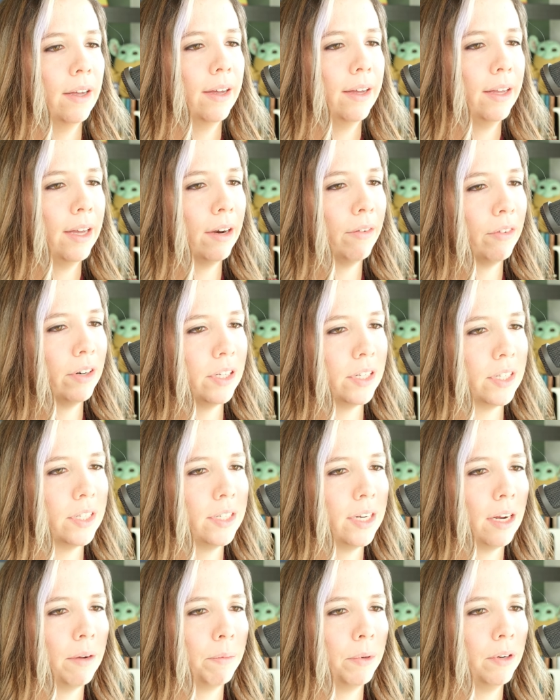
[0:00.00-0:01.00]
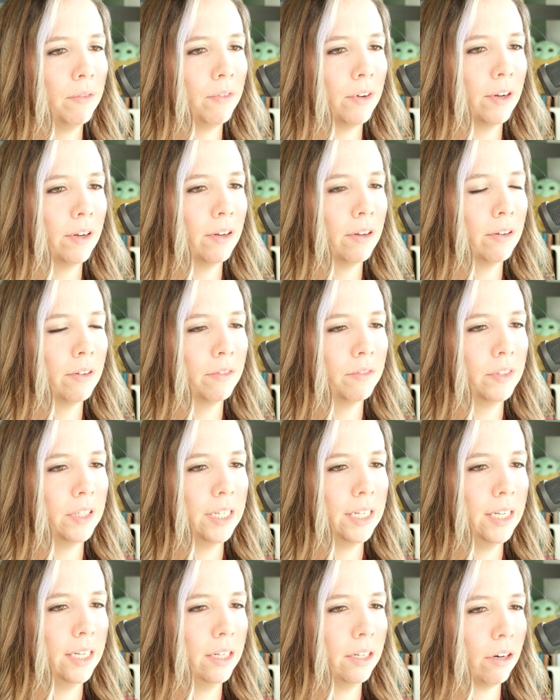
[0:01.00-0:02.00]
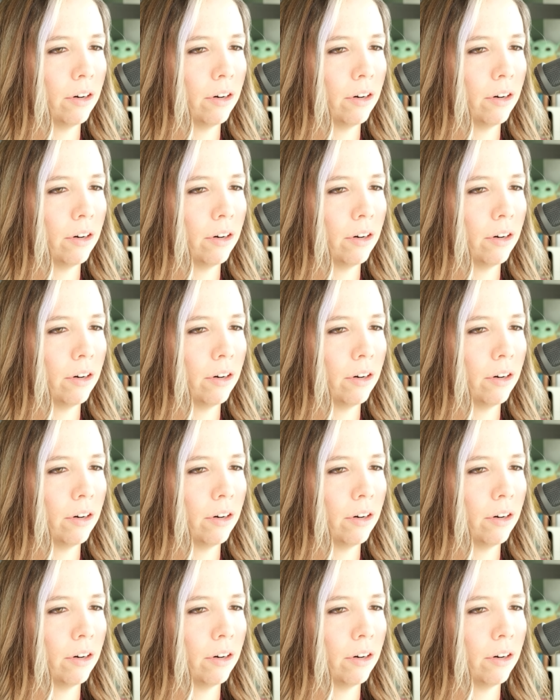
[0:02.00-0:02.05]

every step involved in